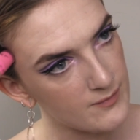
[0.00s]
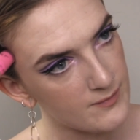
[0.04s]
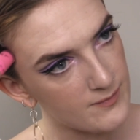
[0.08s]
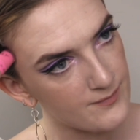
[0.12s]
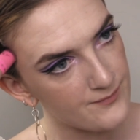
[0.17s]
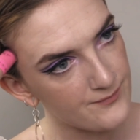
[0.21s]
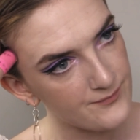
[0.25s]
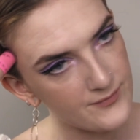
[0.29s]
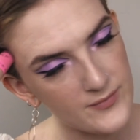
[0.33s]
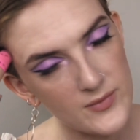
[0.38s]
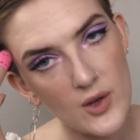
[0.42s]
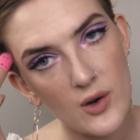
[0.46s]

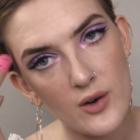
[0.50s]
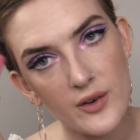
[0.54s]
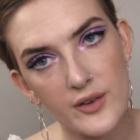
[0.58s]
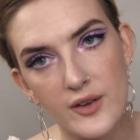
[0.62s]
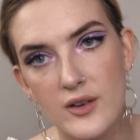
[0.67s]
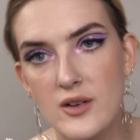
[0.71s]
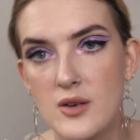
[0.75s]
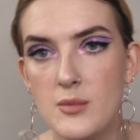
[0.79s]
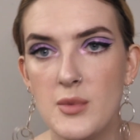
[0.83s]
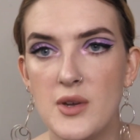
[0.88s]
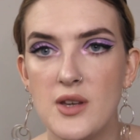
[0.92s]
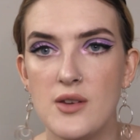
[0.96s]
not going to
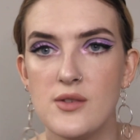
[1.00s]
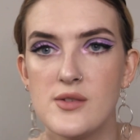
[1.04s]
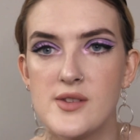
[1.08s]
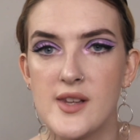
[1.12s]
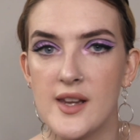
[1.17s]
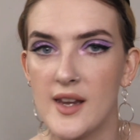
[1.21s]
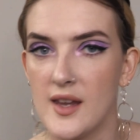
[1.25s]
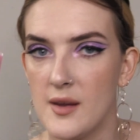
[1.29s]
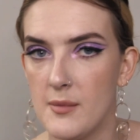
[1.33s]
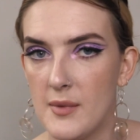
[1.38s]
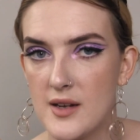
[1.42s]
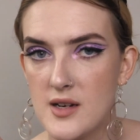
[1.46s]
be using him
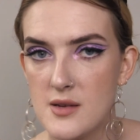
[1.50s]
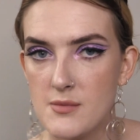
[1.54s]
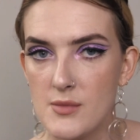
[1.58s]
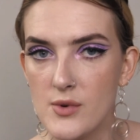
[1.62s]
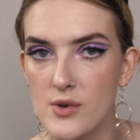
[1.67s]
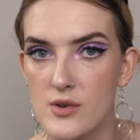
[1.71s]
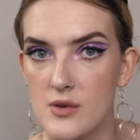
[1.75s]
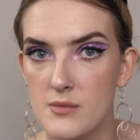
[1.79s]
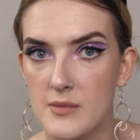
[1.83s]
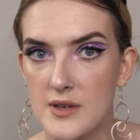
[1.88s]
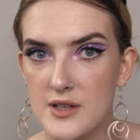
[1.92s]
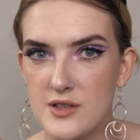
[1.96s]
anymore on
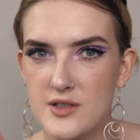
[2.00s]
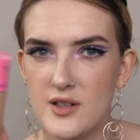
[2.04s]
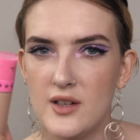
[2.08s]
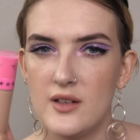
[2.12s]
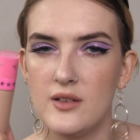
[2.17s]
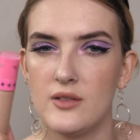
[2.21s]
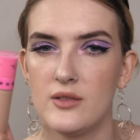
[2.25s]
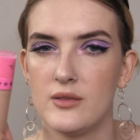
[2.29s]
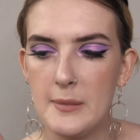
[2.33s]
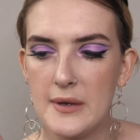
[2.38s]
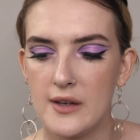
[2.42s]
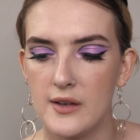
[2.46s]
my channel
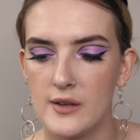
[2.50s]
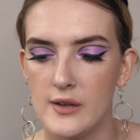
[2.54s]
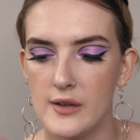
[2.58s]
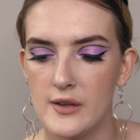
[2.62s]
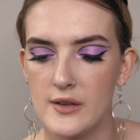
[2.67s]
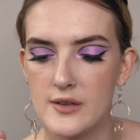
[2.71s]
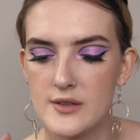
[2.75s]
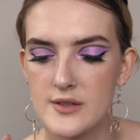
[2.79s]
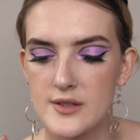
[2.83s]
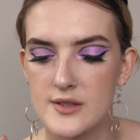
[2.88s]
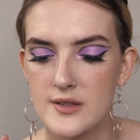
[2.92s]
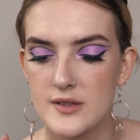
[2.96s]

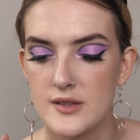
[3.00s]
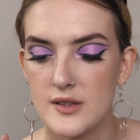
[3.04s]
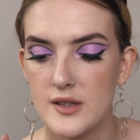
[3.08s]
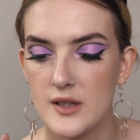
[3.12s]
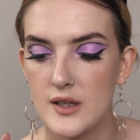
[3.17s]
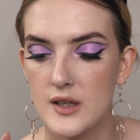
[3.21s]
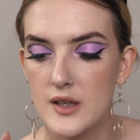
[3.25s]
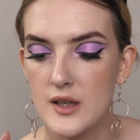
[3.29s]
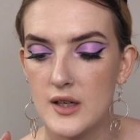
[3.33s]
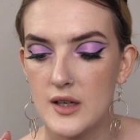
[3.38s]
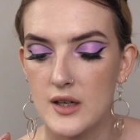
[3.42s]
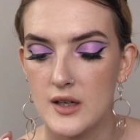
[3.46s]
because
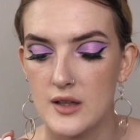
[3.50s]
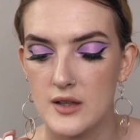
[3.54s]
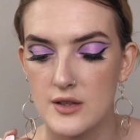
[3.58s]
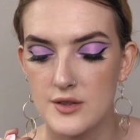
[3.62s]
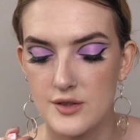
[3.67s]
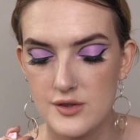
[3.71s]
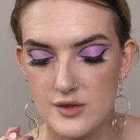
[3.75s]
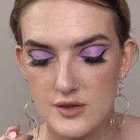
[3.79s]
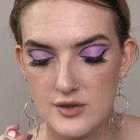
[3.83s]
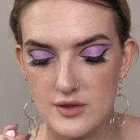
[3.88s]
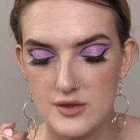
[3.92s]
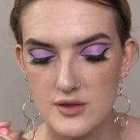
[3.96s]
there's
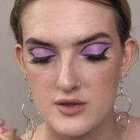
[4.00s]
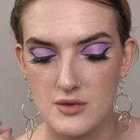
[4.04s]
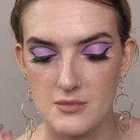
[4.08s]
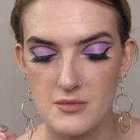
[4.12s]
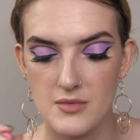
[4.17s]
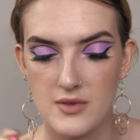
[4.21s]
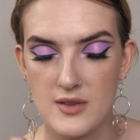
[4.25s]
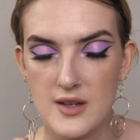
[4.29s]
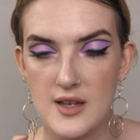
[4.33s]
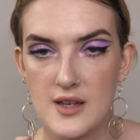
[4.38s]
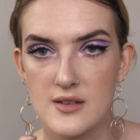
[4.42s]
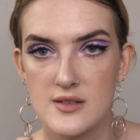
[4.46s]
just some
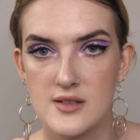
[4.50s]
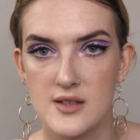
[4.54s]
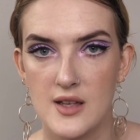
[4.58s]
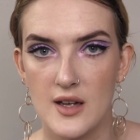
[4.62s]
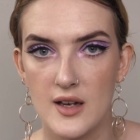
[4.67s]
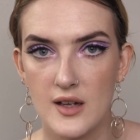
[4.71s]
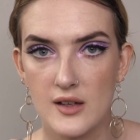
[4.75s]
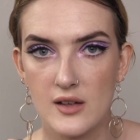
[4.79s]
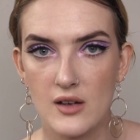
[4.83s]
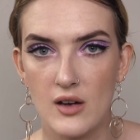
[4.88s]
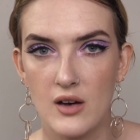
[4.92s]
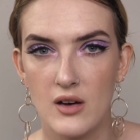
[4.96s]
things that I
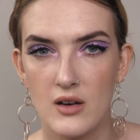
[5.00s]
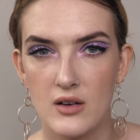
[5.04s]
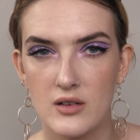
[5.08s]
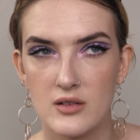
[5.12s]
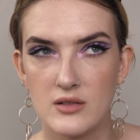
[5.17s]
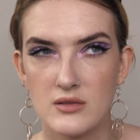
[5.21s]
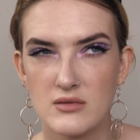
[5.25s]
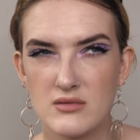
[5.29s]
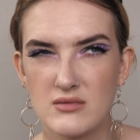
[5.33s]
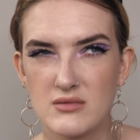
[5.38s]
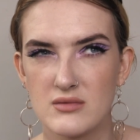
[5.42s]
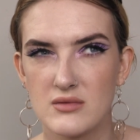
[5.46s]

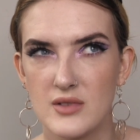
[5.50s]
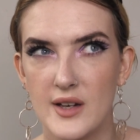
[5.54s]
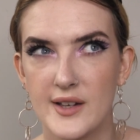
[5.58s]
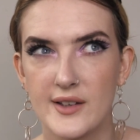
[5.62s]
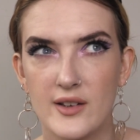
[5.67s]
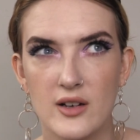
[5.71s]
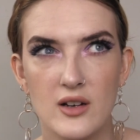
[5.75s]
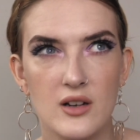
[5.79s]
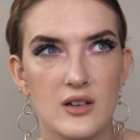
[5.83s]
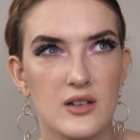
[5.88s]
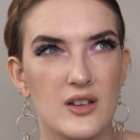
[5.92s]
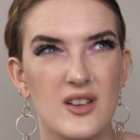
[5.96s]

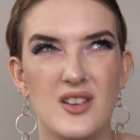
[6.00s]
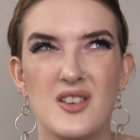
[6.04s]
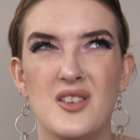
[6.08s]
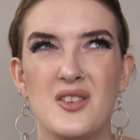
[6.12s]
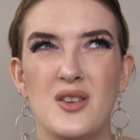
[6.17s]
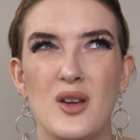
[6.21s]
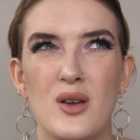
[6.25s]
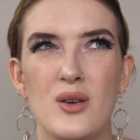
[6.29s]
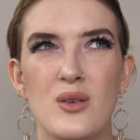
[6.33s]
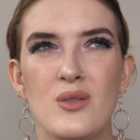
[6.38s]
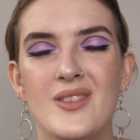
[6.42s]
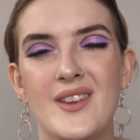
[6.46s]
can't
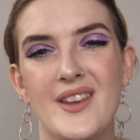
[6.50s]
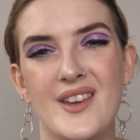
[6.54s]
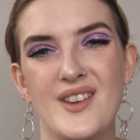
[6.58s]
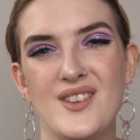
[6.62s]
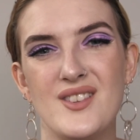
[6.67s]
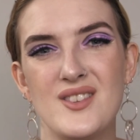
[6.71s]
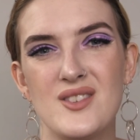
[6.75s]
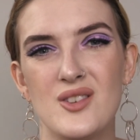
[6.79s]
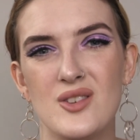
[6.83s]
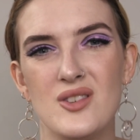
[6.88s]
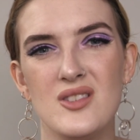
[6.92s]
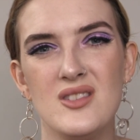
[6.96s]
condone that he's
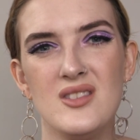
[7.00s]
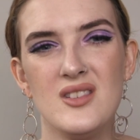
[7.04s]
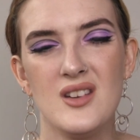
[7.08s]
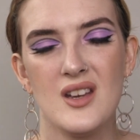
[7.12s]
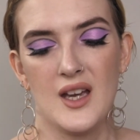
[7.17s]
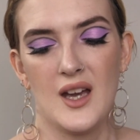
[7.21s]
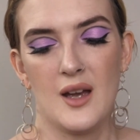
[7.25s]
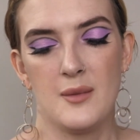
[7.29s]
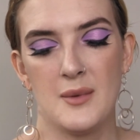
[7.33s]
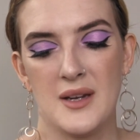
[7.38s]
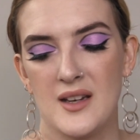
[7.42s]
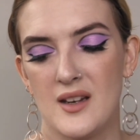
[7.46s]
done. I
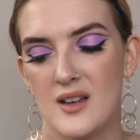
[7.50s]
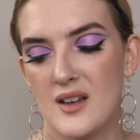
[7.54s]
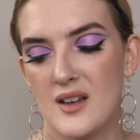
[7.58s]
mean,